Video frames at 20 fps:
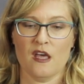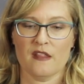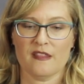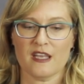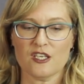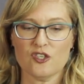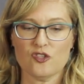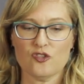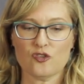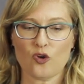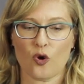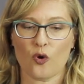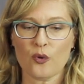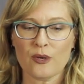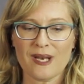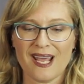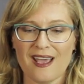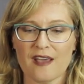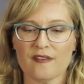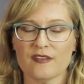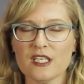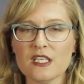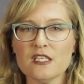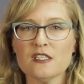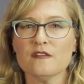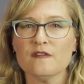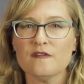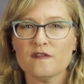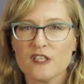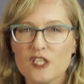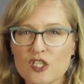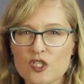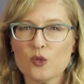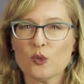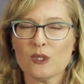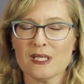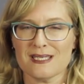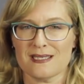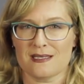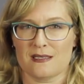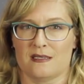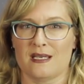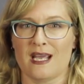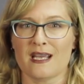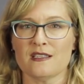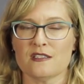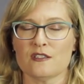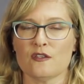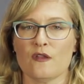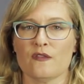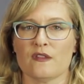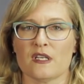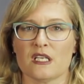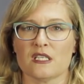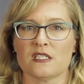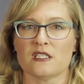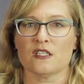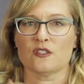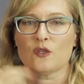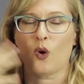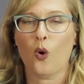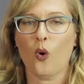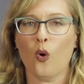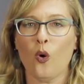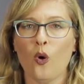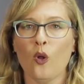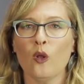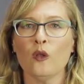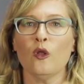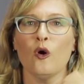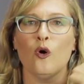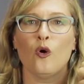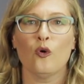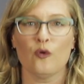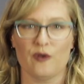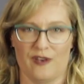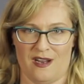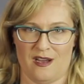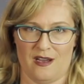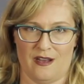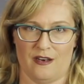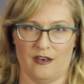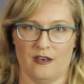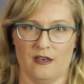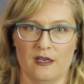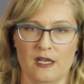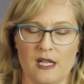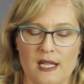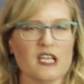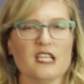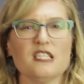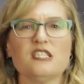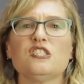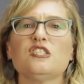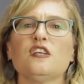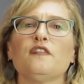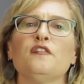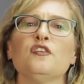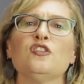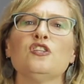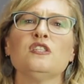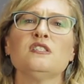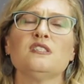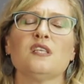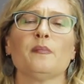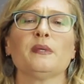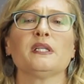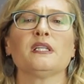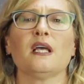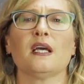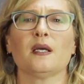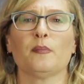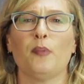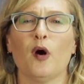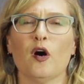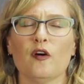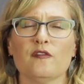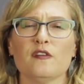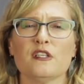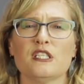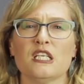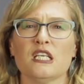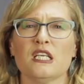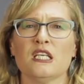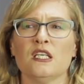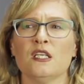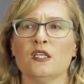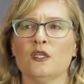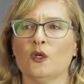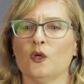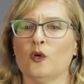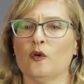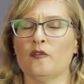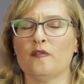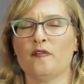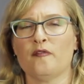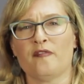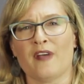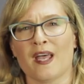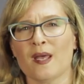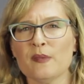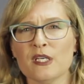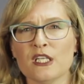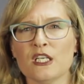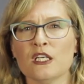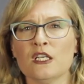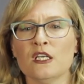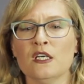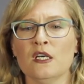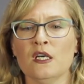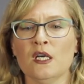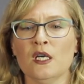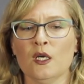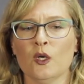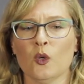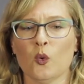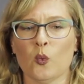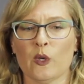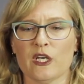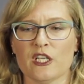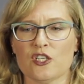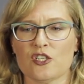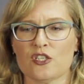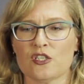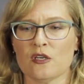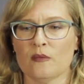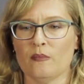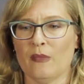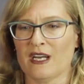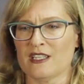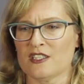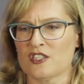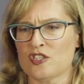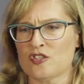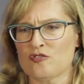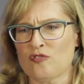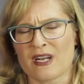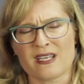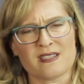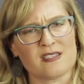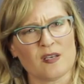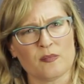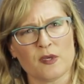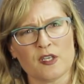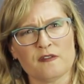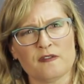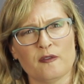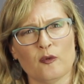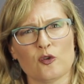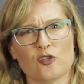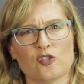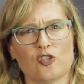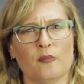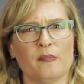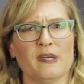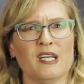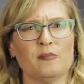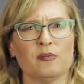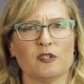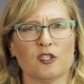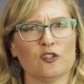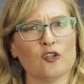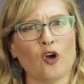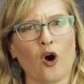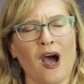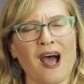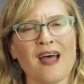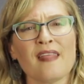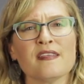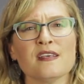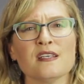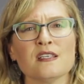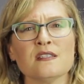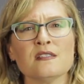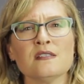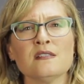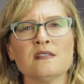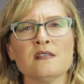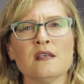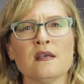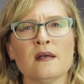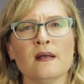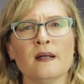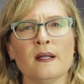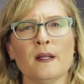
They don't have an individualist stance on this. It's all or none. It's different than something like poverty or famine, which might strike some unfortunate people and not others.